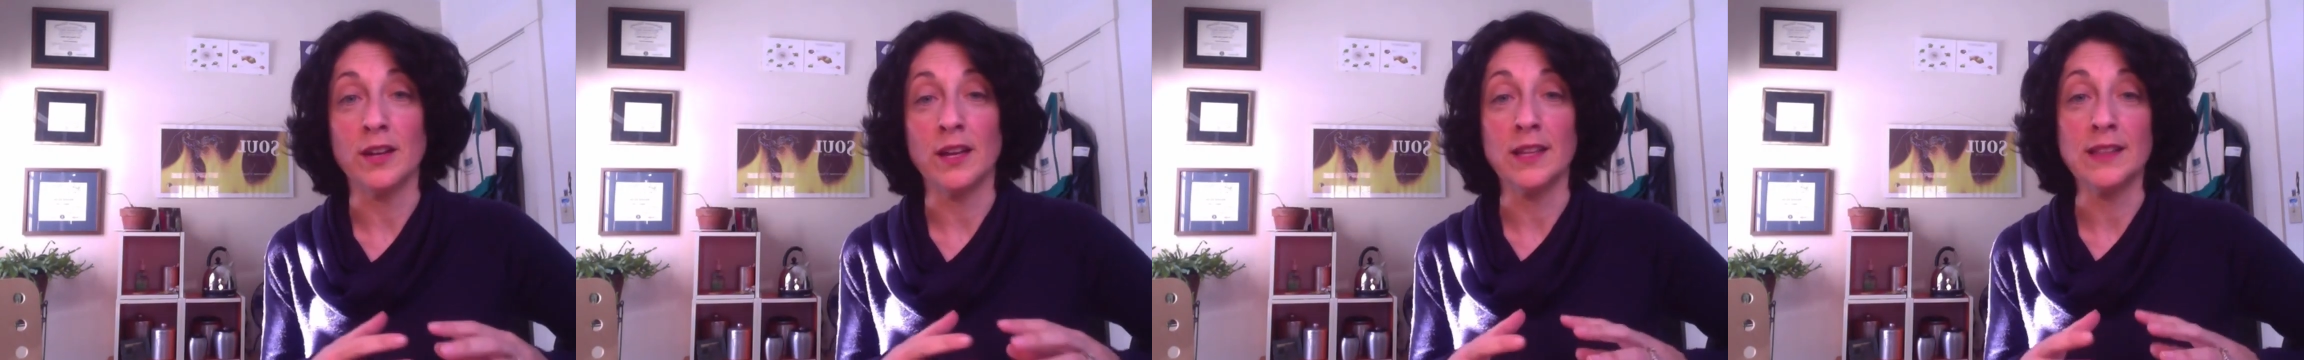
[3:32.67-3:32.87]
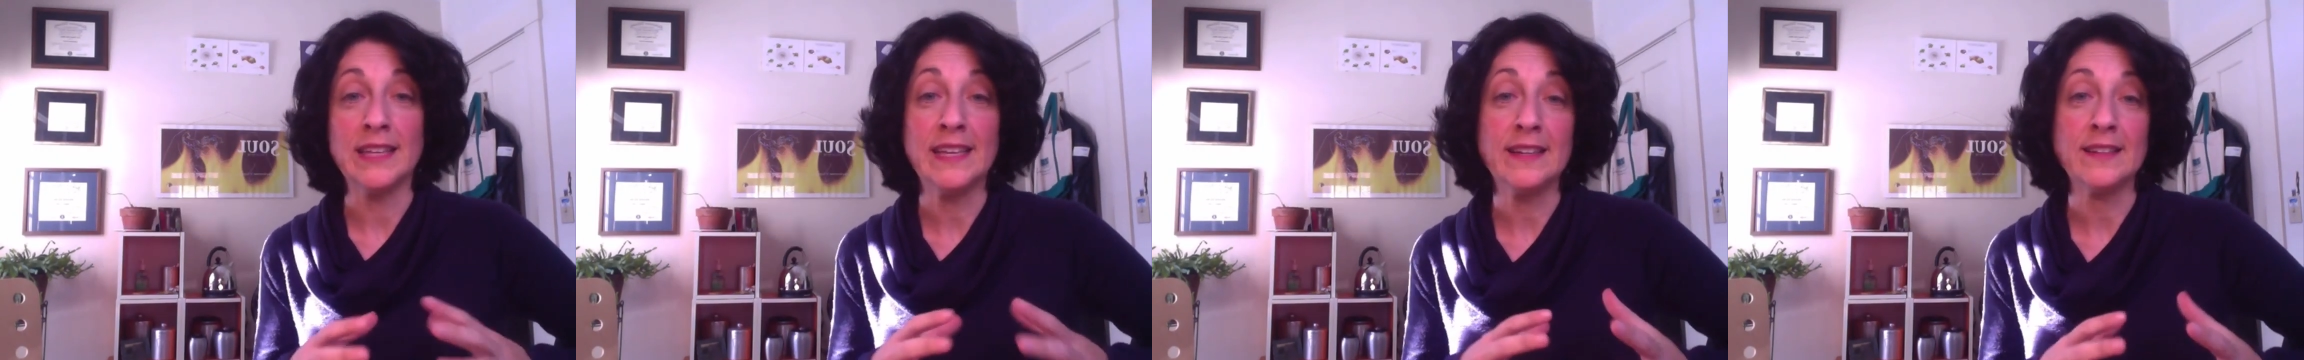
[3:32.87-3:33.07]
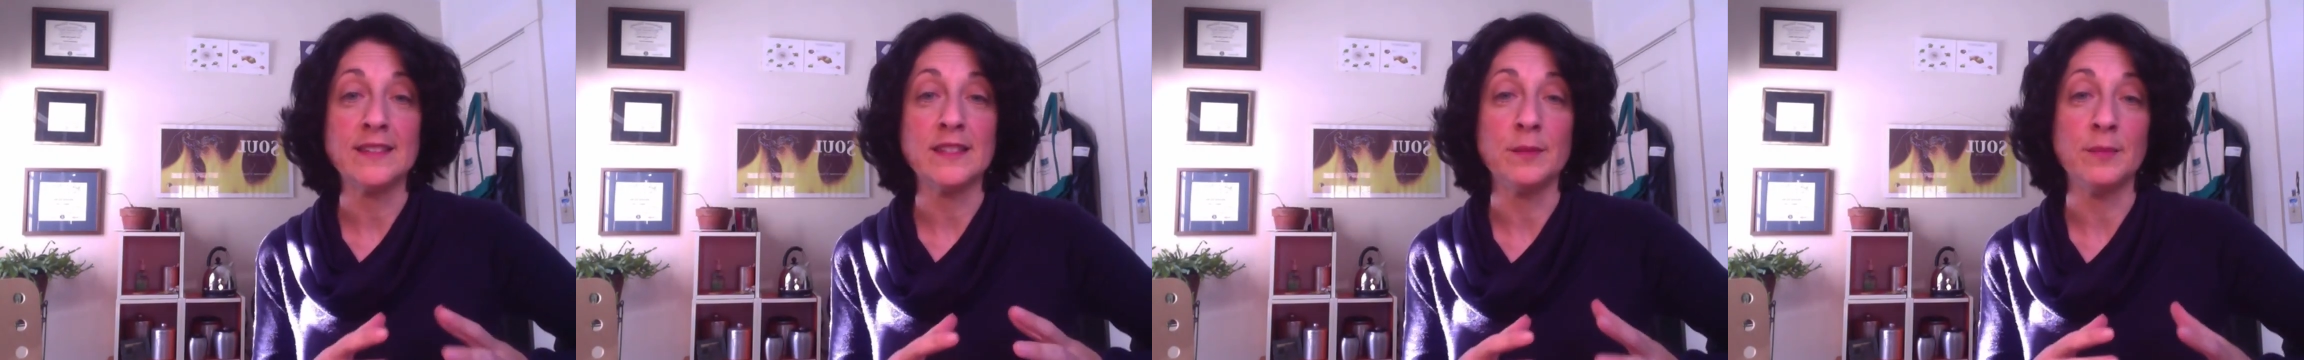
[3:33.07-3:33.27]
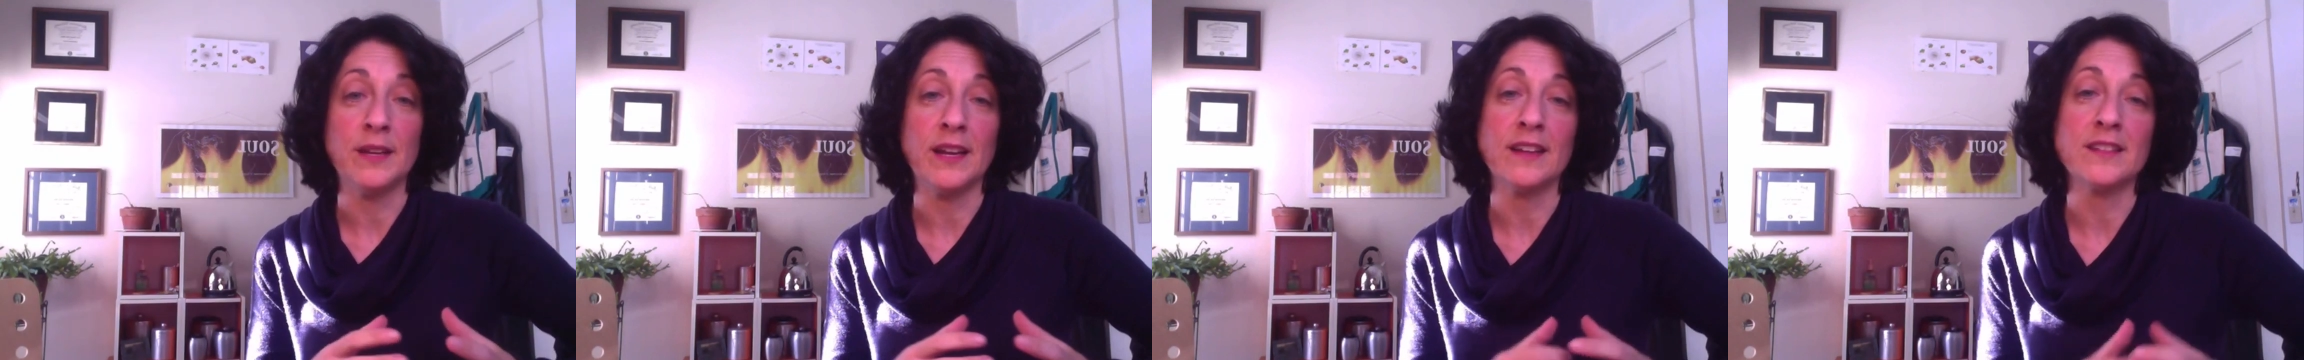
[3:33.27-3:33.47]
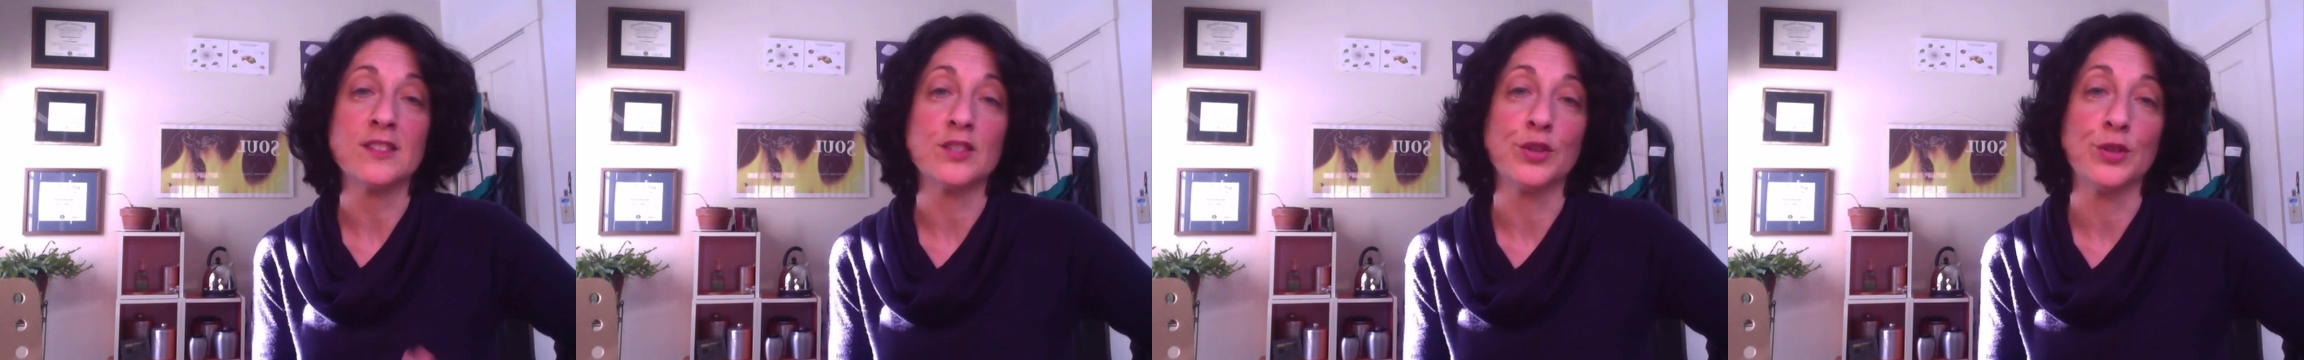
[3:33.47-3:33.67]
elitism and
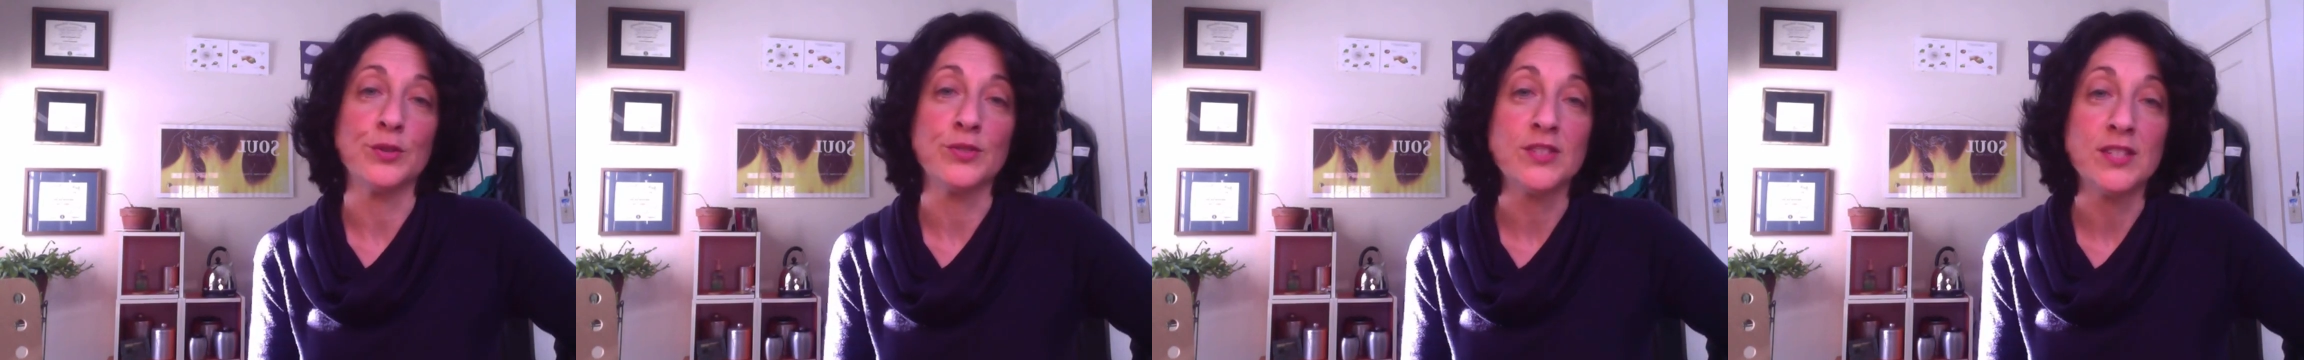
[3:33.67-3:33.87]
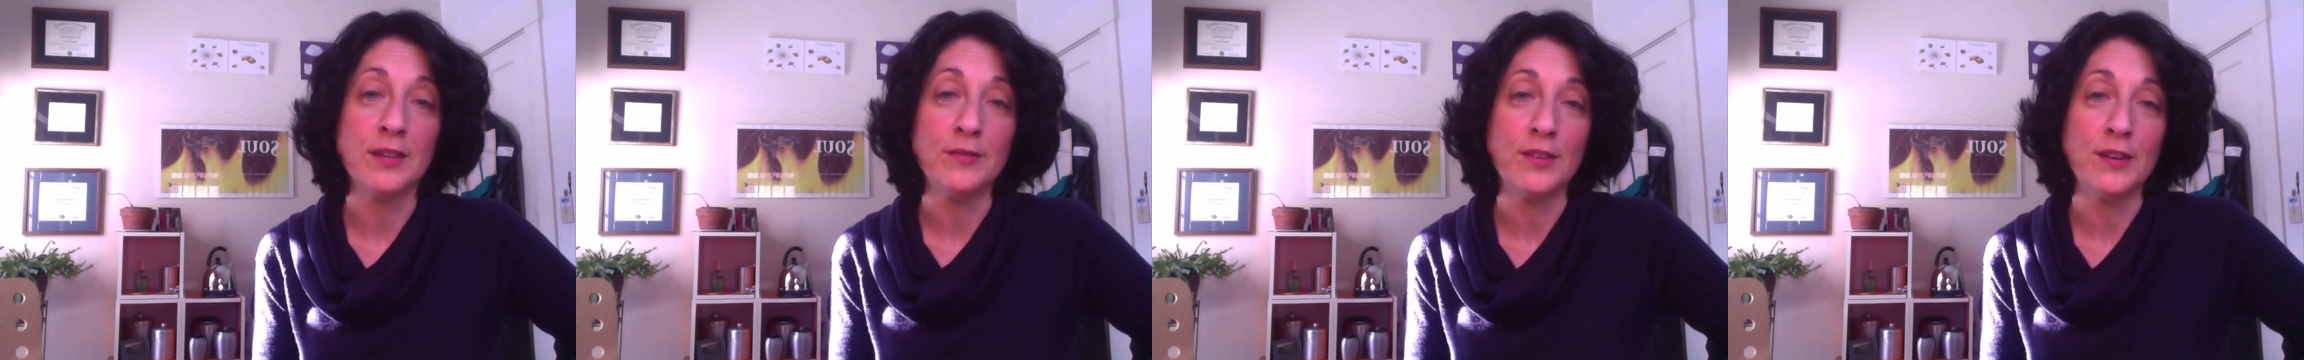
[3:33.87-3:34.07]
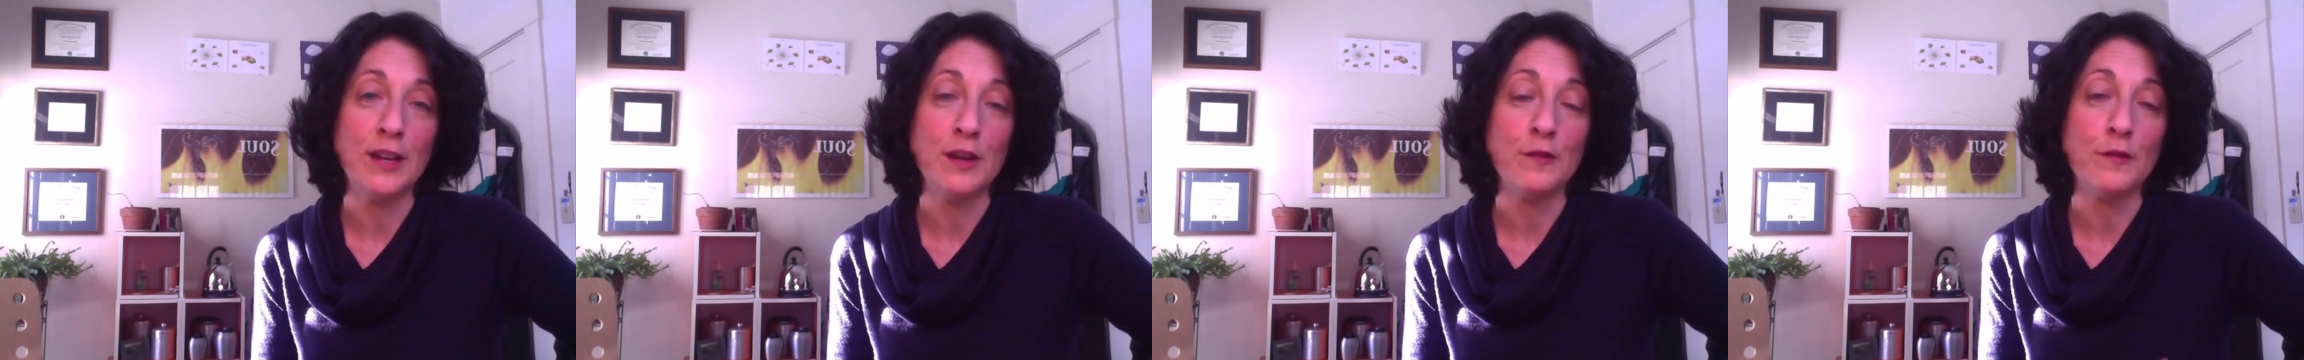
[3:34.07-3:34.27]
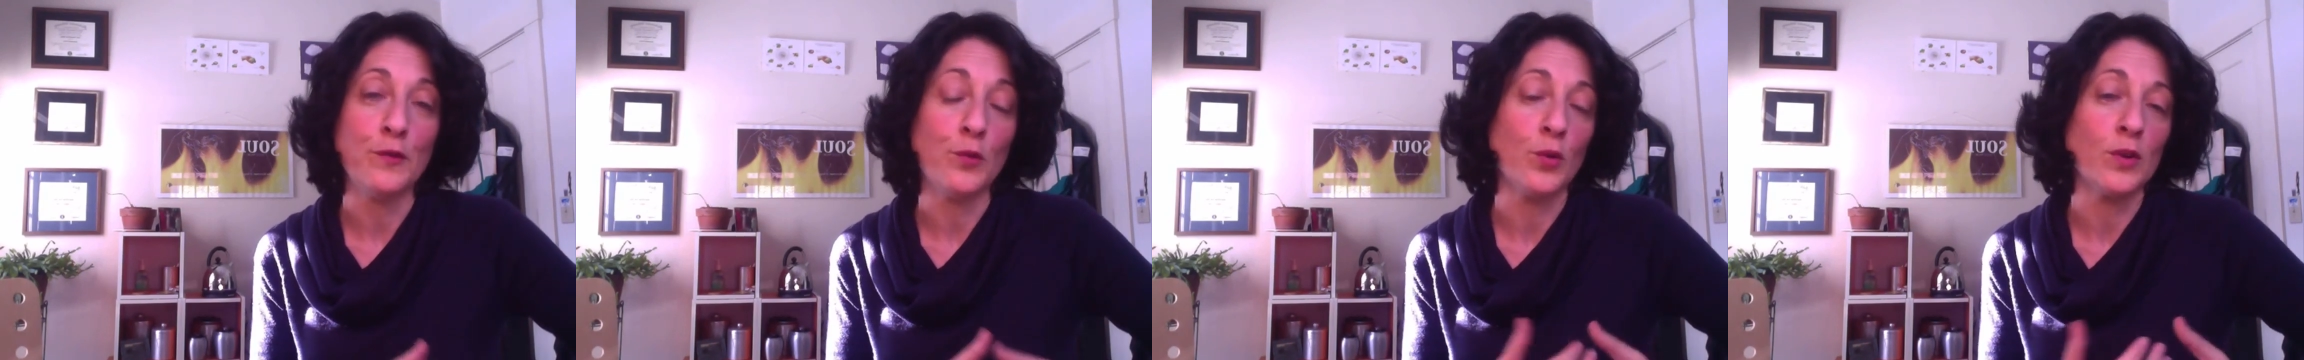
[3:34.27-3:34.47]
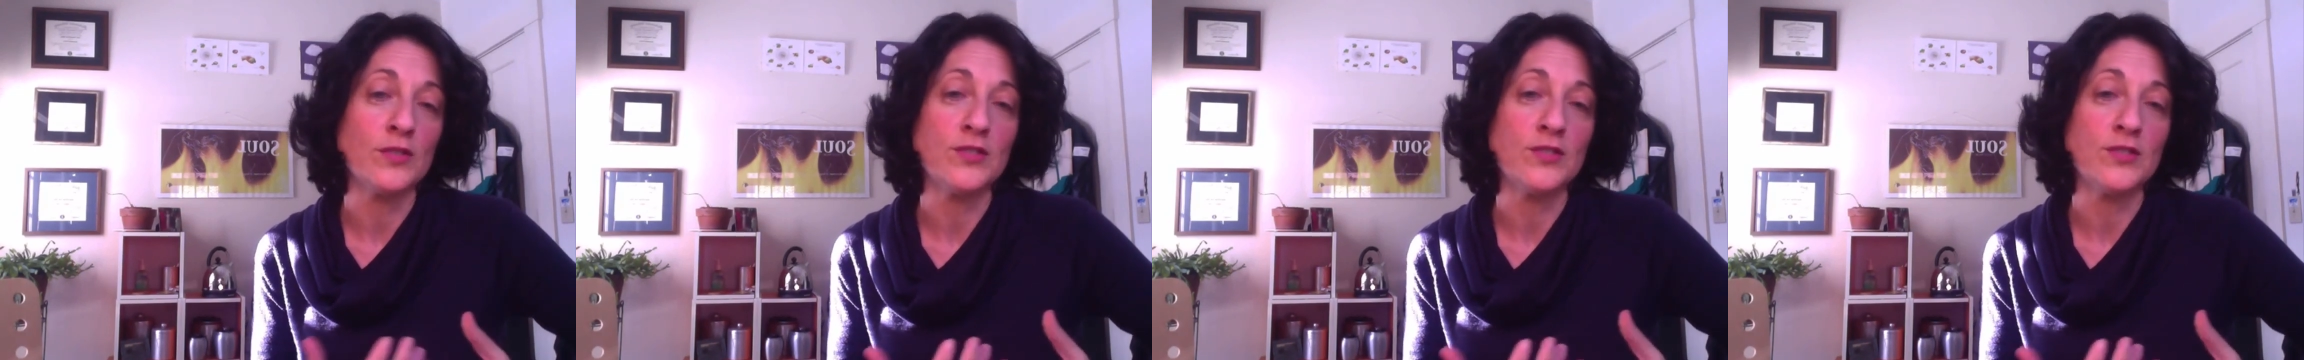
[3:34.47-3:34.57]
exclusivity for